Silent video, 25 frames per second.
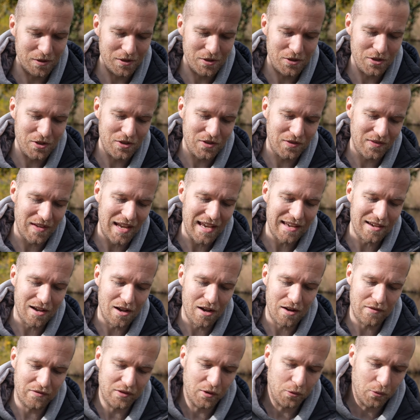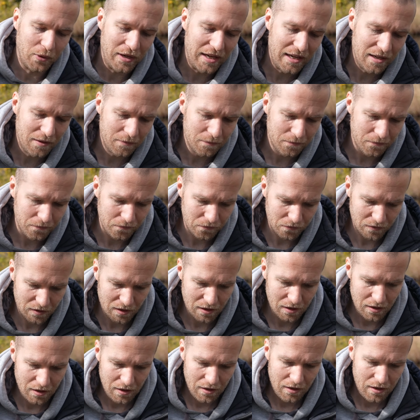You just take off the ring
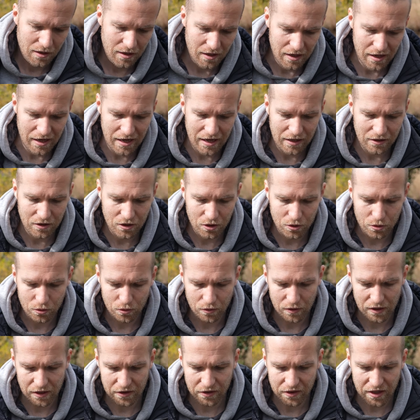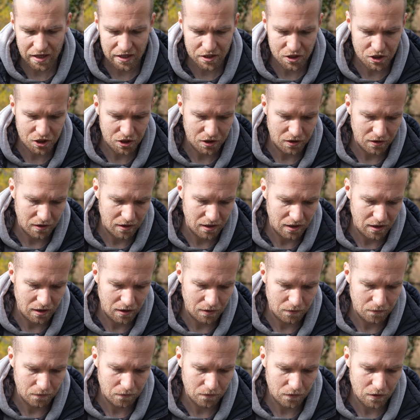and you attach the